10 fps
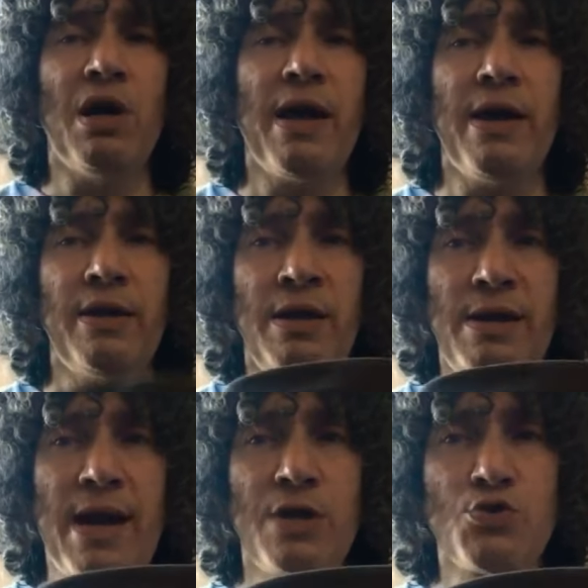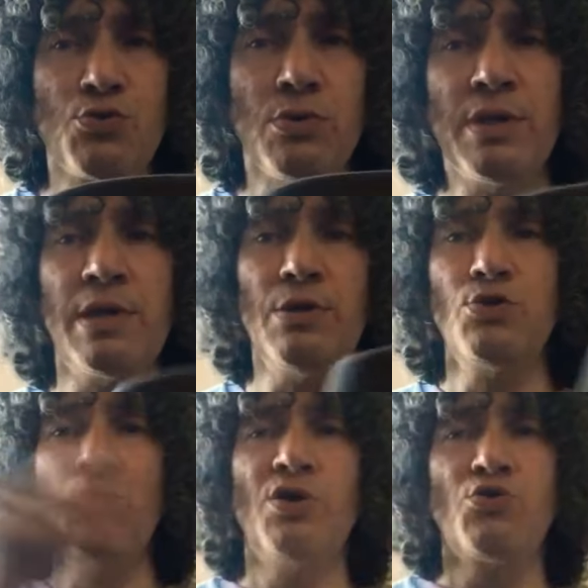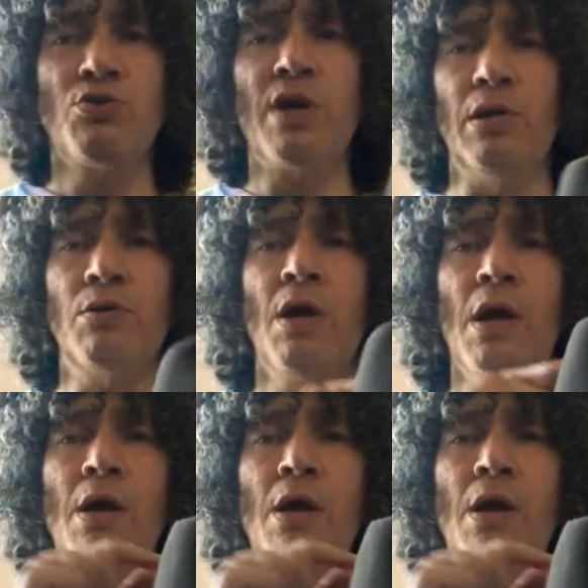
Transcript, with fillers: hat in natural and then a $200